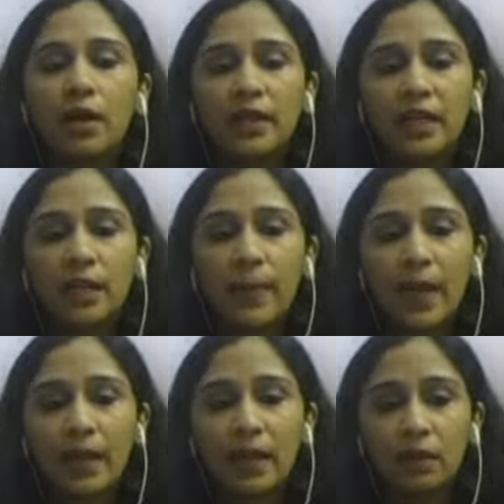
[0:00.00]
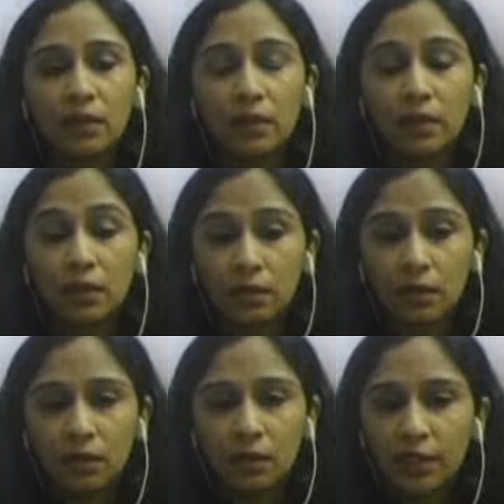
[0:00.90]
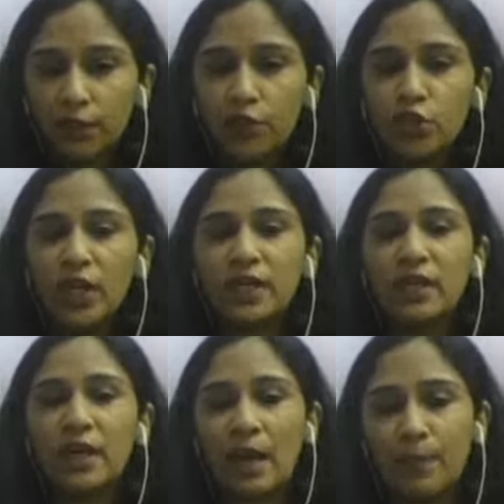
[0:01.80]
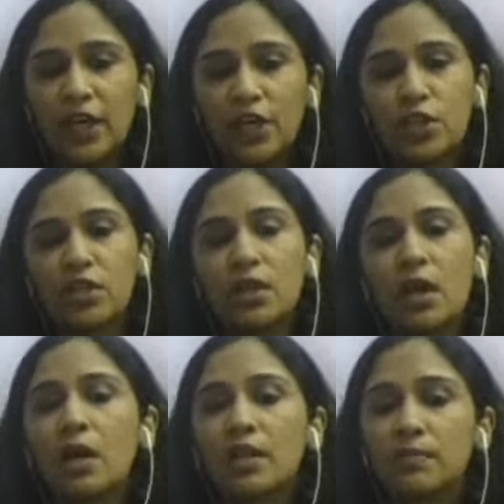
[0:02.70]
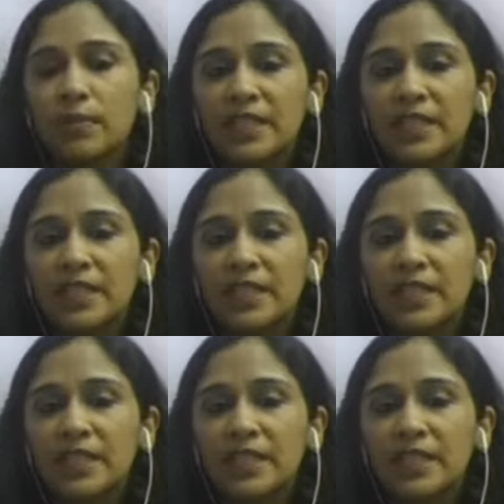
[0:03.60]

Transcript: DPAC, the differentiated application are